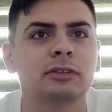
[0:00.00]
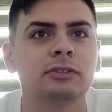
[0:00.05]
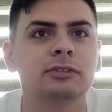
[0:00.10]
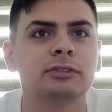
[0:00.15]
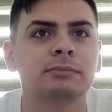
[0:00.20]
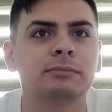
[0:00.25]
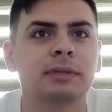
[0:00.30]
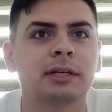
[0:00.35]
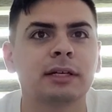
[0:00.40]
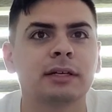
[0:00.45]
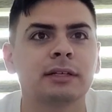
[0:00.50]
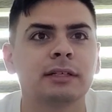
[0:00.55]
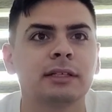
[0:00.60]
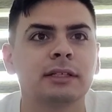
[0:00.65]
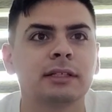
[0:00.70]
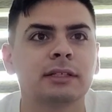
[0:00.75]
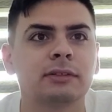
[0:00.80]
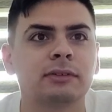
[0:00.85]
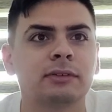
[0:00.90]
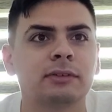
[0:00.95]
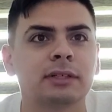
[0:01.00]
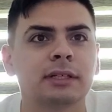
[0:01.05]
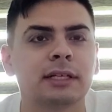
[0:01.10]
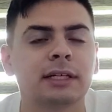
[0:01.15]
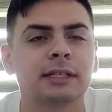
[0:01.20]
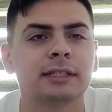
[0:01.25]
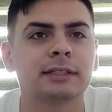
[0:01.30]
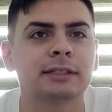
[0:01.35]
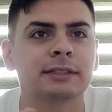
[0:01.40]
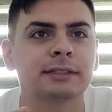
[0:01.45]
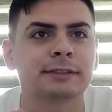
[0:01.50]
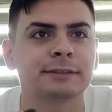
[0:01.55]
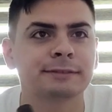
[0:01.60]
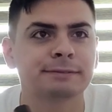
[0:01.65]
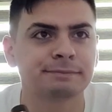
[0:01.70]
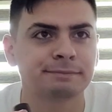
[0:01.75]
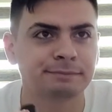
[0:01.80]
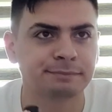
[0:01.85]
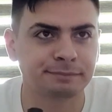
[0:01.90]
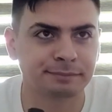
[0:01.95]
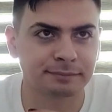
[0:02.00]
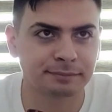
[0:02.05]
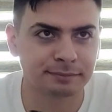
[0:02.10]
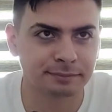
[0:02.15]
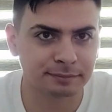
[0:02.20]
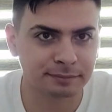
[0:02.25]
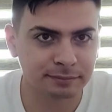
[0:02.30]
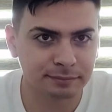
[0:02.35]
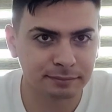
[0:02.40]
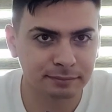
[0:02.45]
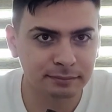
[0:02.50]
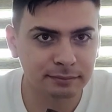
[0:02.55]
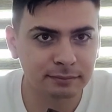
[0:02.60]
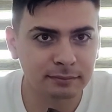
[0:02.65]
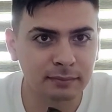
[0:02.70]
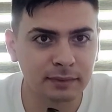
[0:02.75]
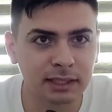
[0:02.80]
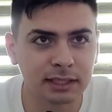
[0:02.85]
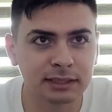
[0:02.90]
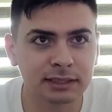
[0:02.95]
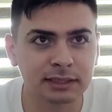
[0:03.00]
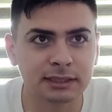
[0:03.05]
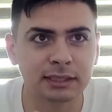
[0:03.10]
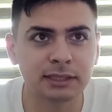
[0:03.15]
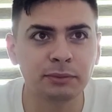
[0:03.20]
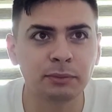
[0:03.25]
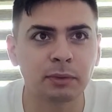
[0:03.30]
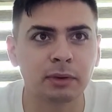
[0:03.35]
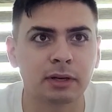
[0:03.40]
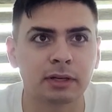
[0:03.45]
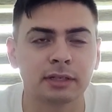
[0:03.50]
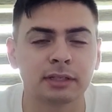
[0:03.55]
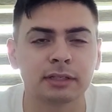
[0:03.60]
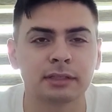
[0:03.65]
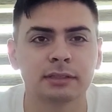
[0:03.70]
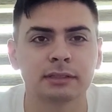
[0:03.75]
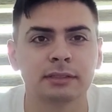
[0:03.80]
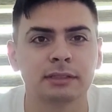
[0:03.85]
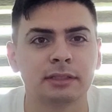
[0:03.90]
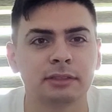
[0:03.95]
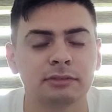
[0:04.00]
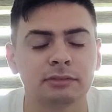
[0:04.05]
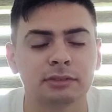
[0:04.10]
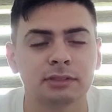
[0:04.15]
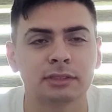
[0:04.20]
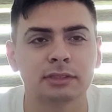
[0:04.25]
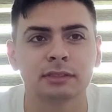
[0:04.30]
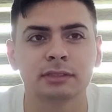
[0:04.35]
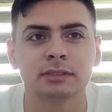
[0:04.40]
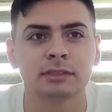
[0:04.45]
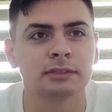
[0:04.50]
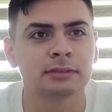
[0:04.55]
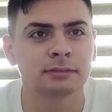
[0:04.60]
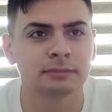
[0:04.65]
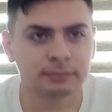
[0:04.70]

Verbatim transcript: rosemary, coriander, seawater notes